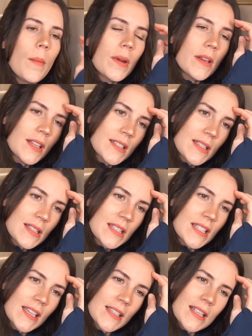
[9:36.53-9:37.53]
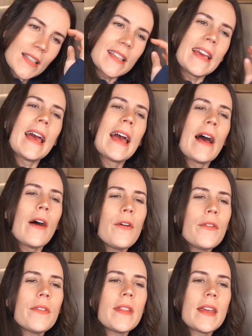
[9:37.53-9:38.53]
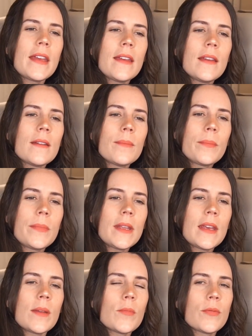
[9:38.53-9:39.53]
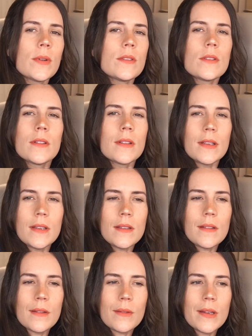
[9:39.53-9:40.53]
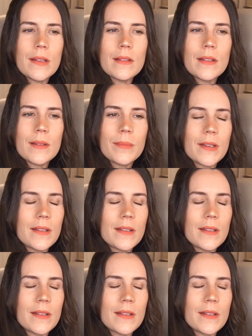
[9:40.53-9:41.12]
But it doesn't say exactly how they became originally acquainted.